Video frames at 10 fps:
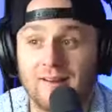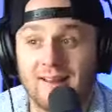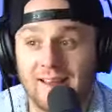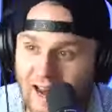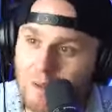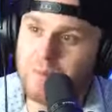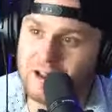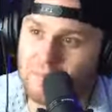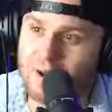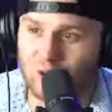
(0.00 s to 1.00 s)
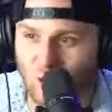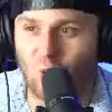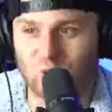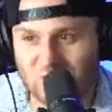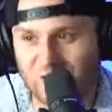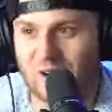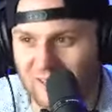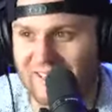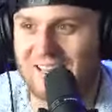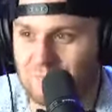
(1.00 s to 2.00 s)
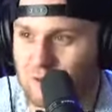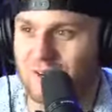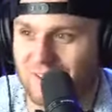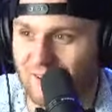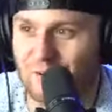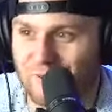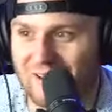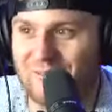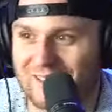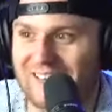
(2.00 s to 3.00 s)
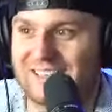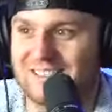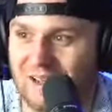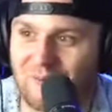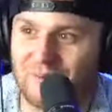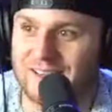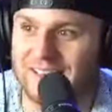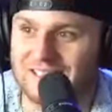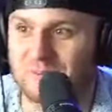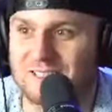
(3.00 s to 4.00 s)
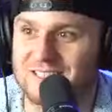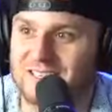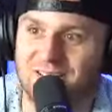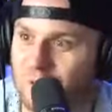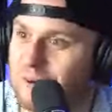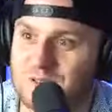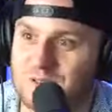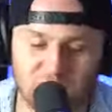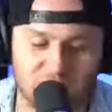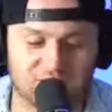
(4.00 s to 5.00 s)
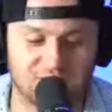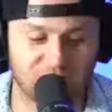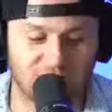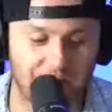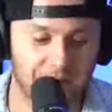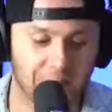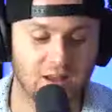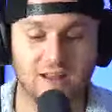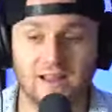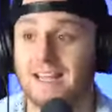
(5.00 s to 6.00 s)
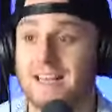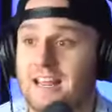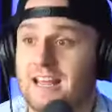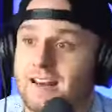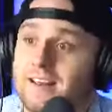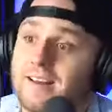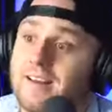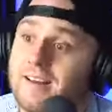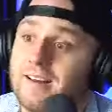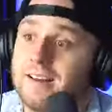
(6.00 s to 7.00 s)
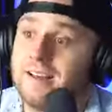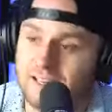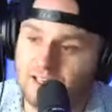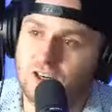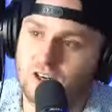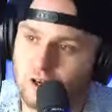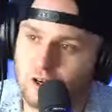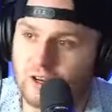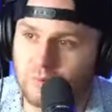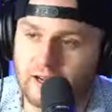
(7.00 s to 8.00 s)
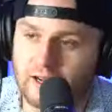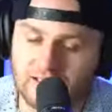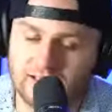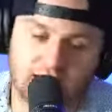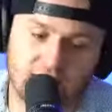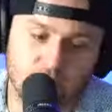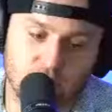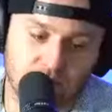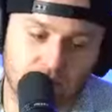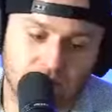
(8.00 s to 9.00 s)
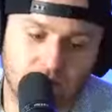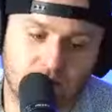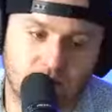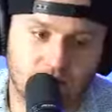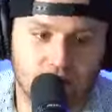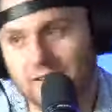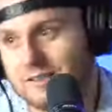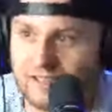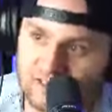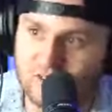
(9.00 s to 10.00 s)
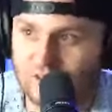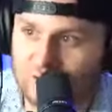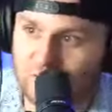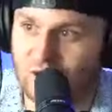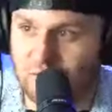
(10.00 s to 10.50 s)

And I made it my goal to, like get him drinking a little bit. I wanted to get some of the tea. I wanted to spill some, right? And he did. And he started talking about, he's like, Sekou. And he's like, so he was talking to me.